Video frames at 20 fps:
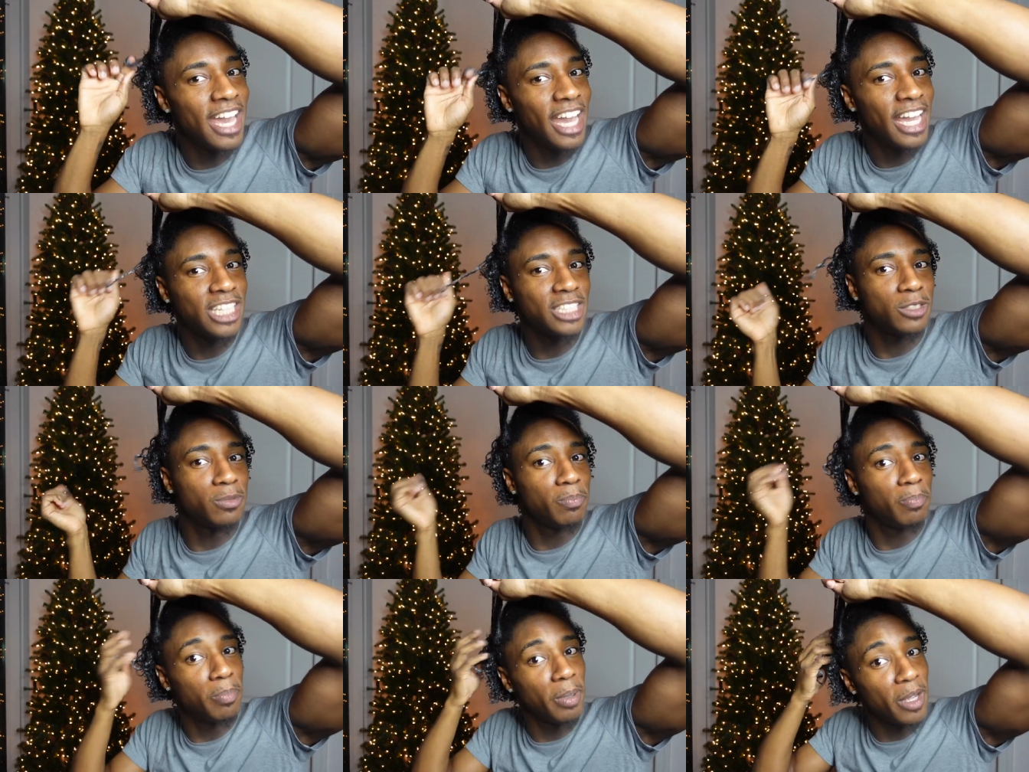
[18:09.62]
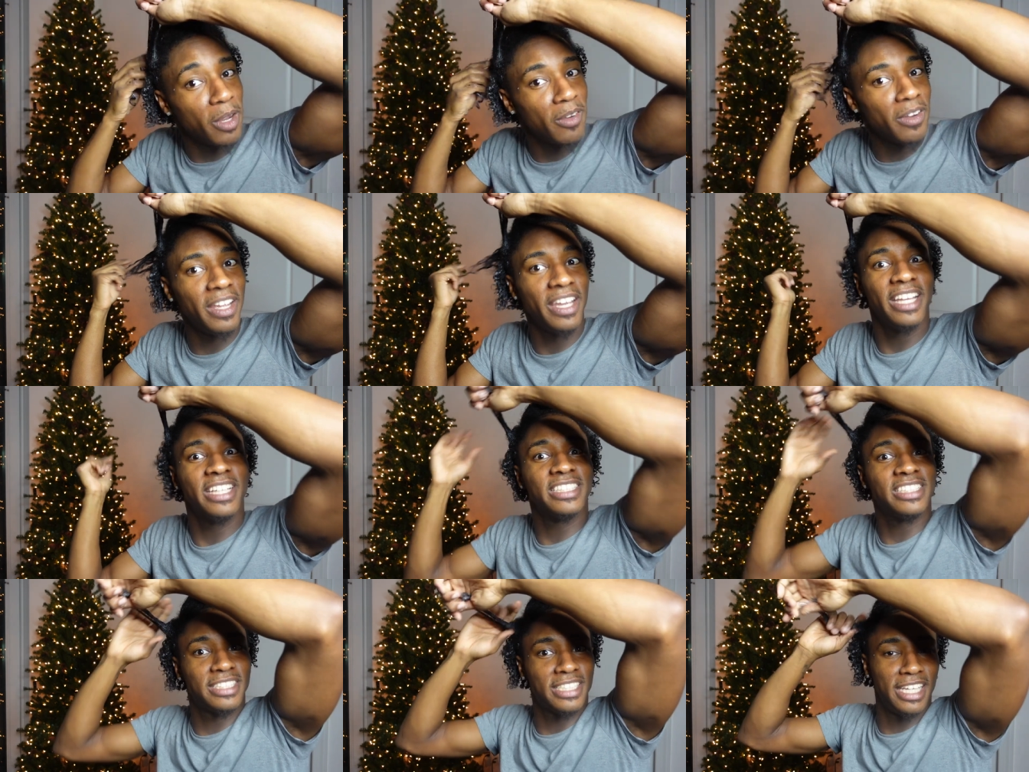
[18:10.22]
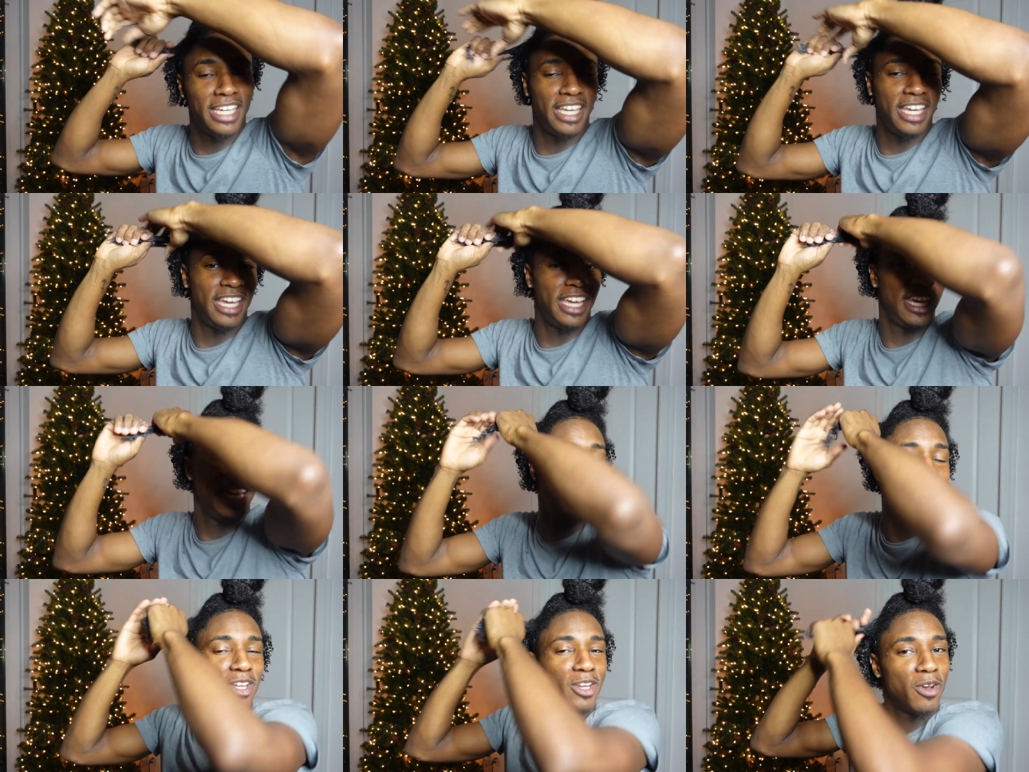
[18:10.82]
Experiencing
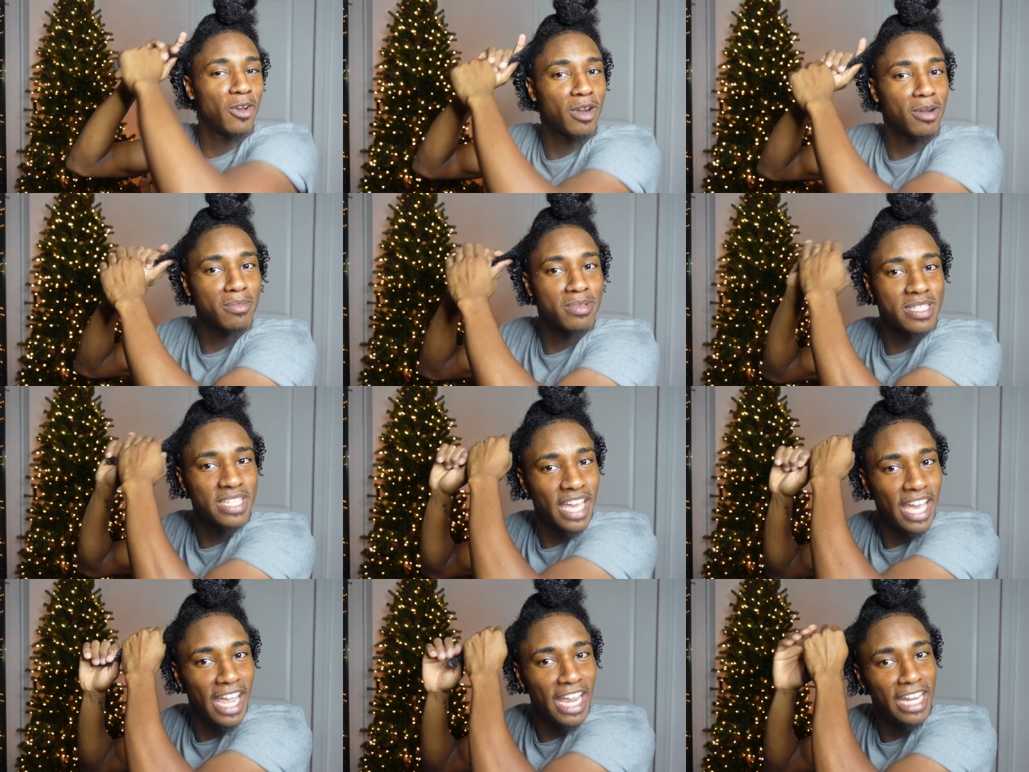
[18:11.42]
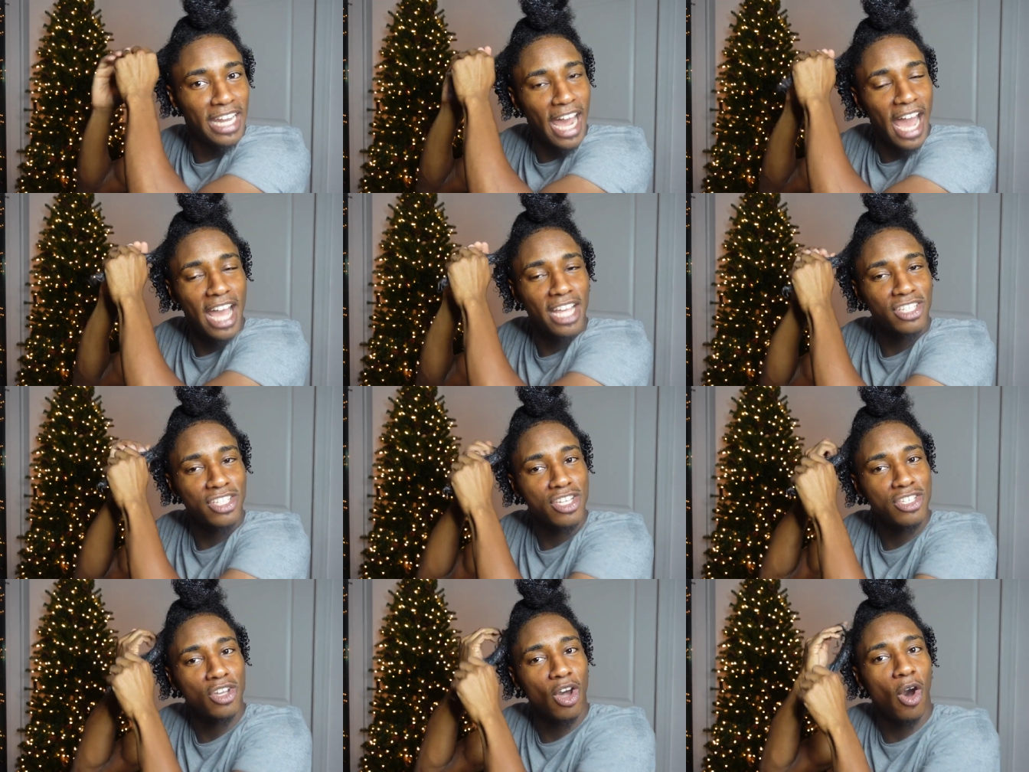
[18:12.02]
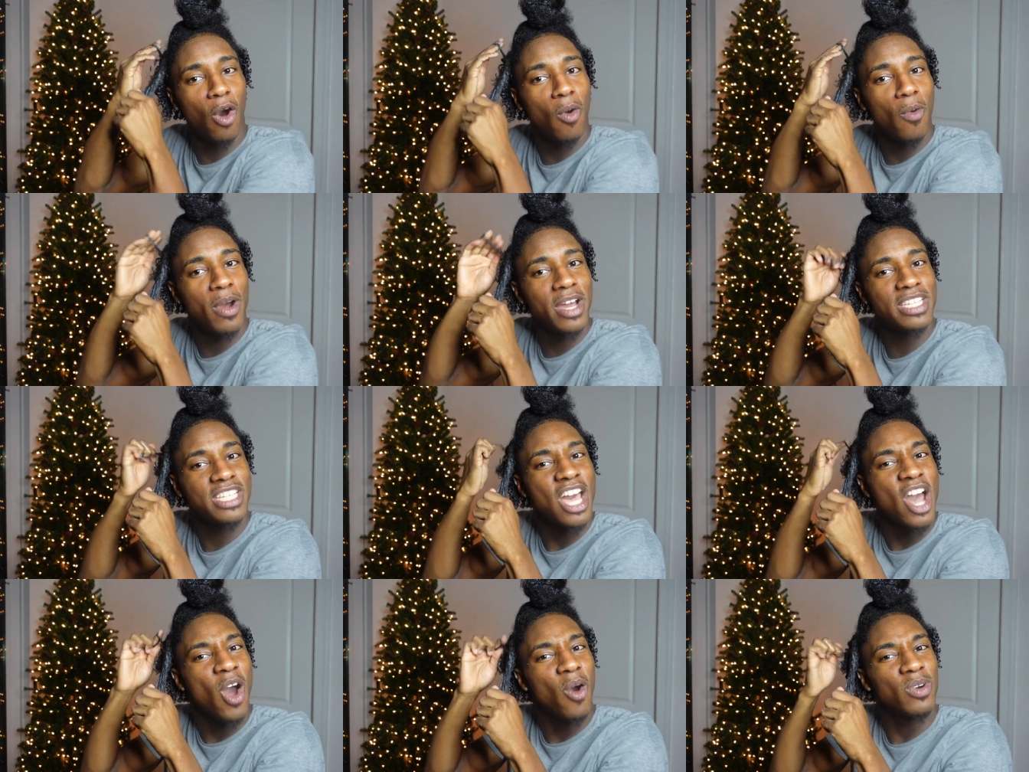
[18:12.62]
it, you know what I'm saying? Not just
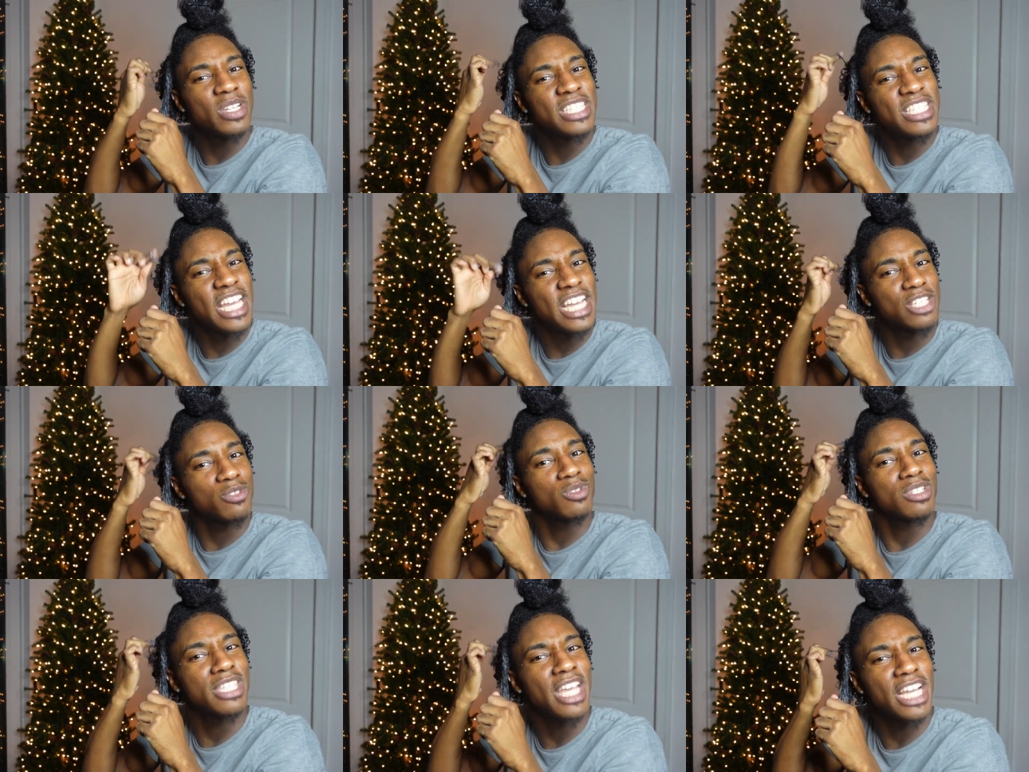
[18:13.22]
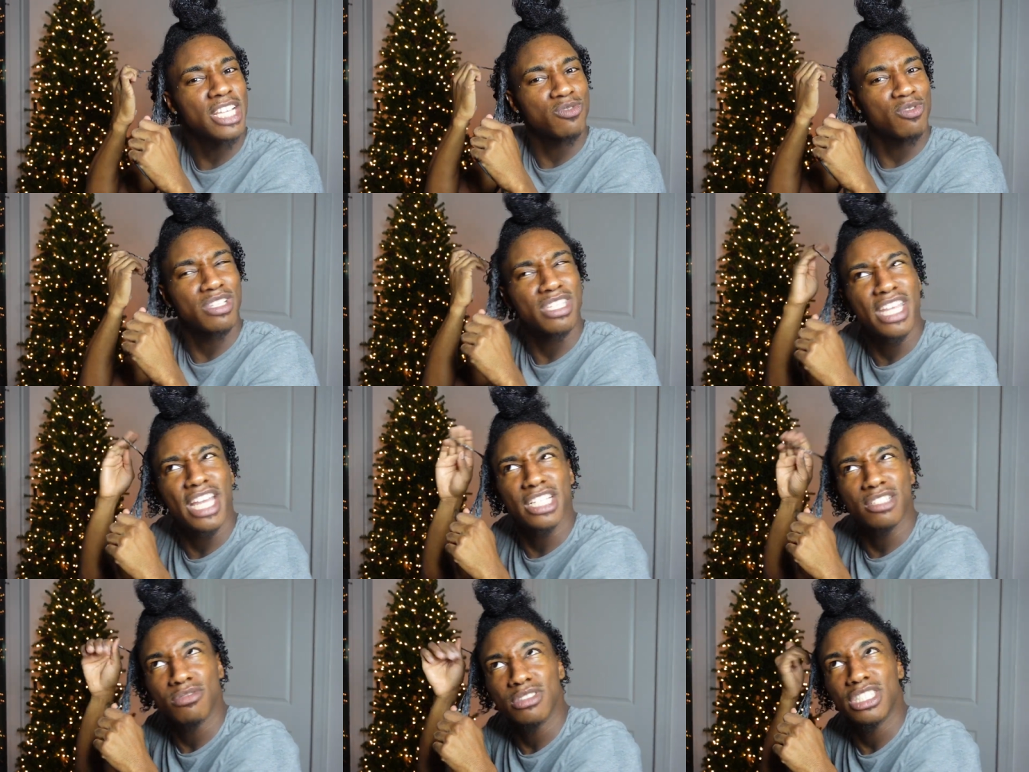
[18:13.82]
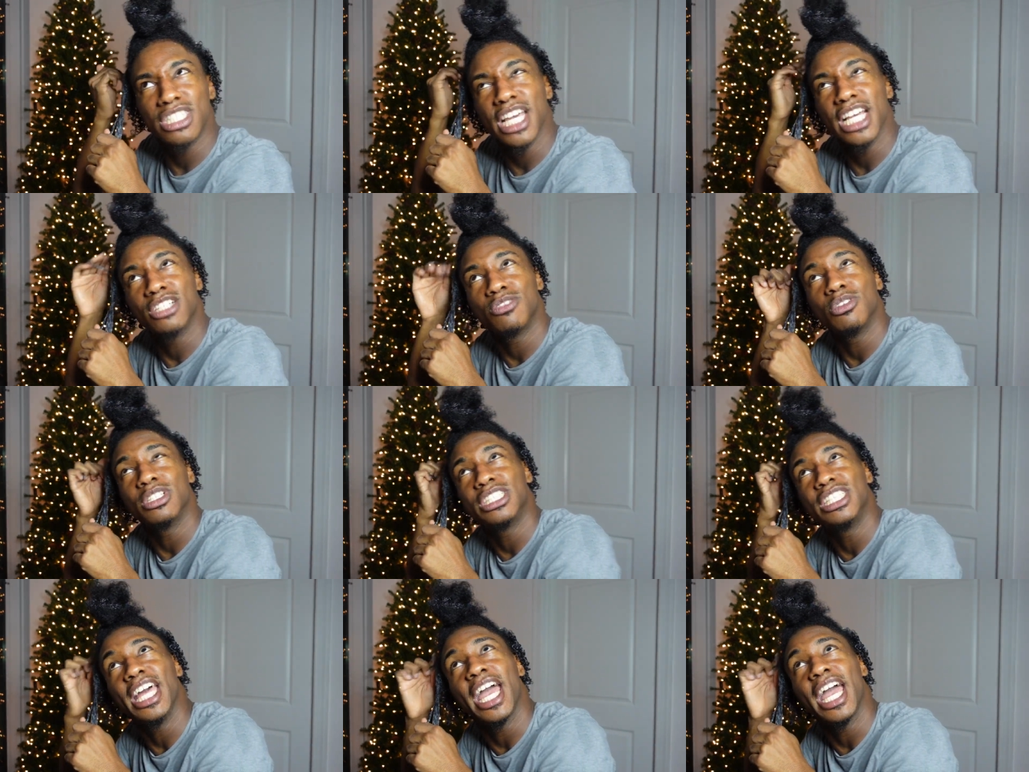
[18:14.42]
always, what's next, what's next, what's next, what's next, what's